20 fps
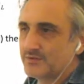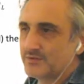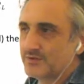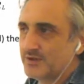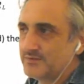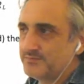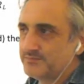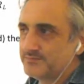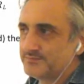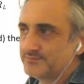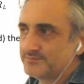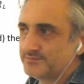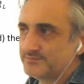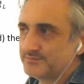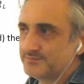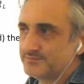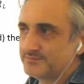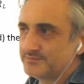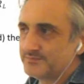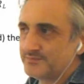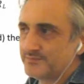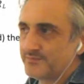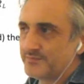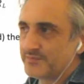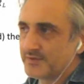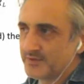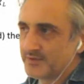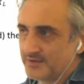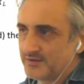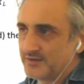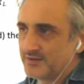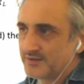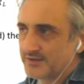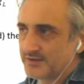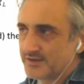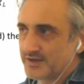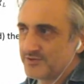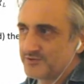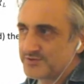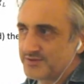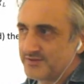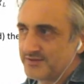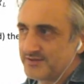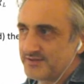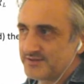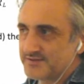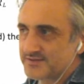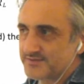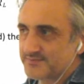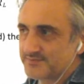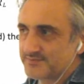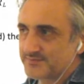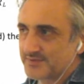Okay? Can you see this?